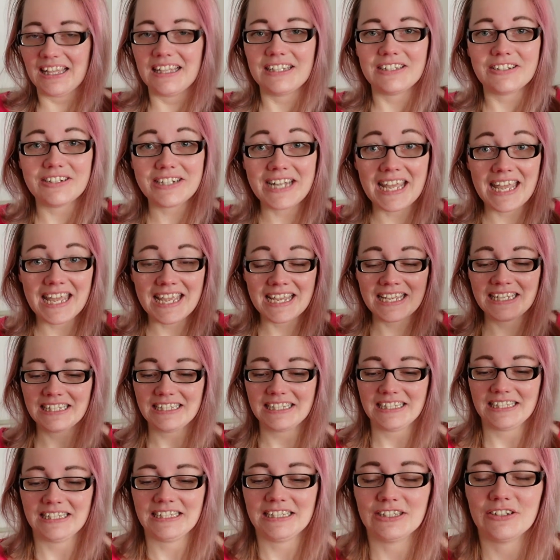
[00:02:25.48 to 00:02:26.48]
Today,
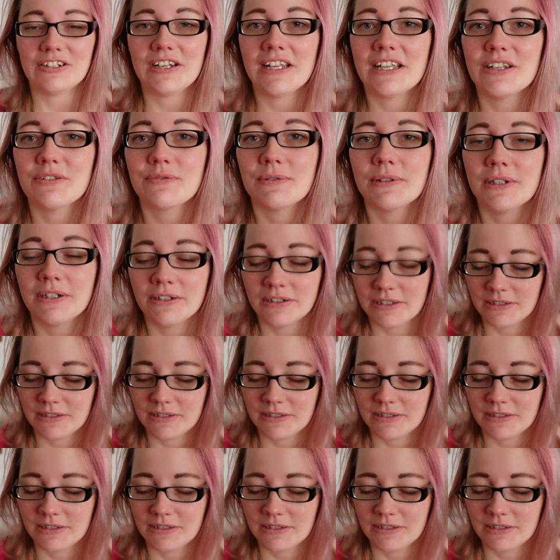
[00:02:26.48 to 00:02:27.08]
in today's video,